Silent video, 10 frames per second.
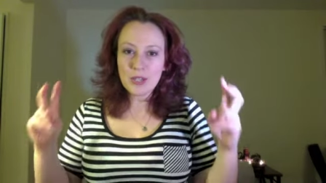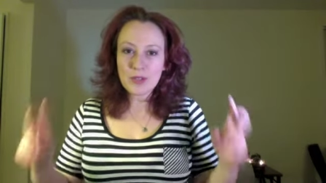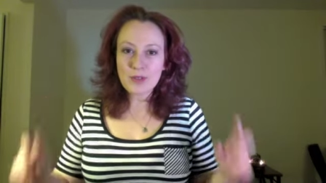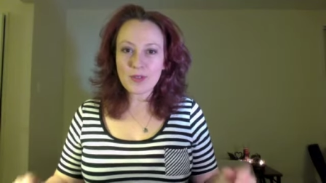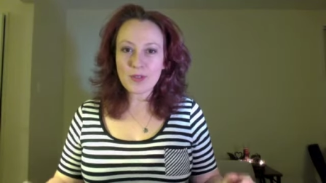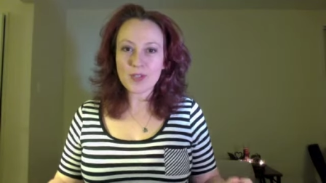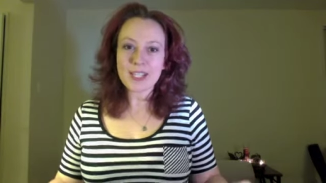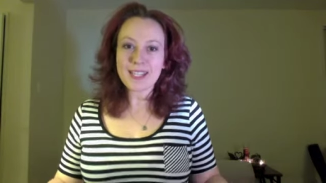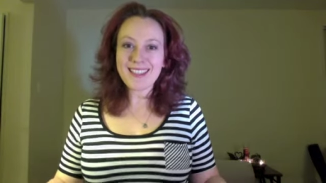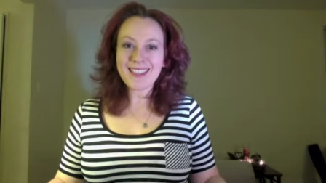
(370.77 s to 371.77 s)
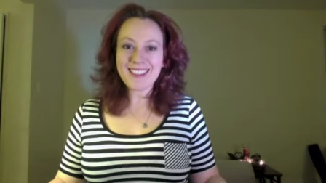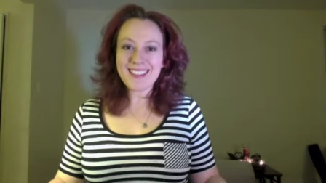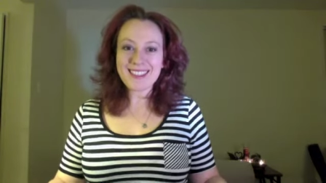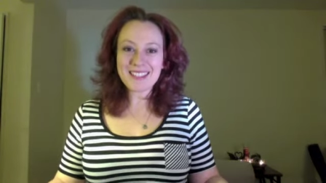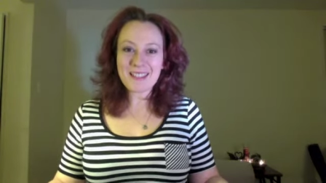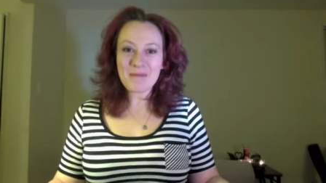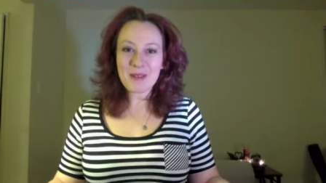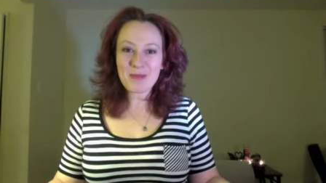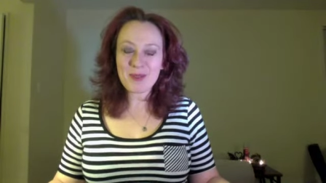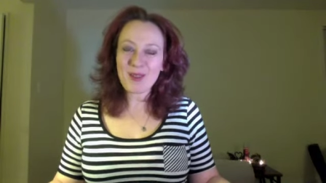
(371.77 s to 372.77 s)
university that they send
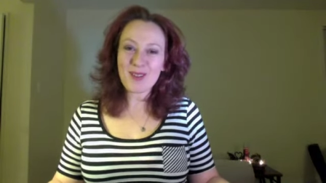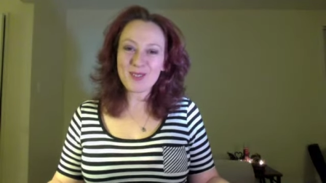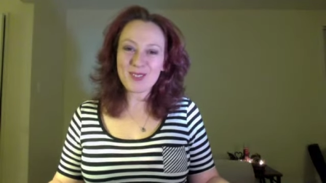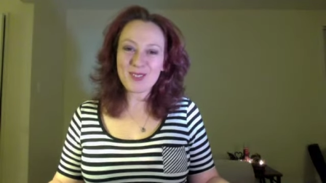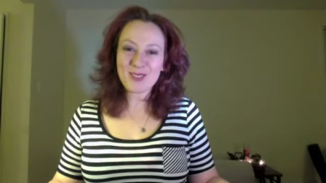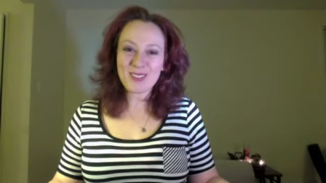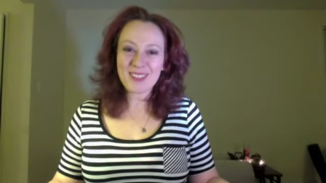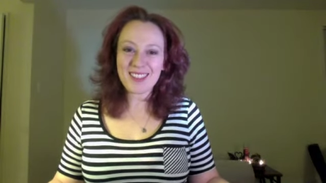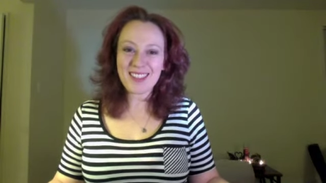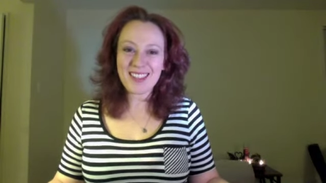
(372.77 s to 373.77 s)
people off to so that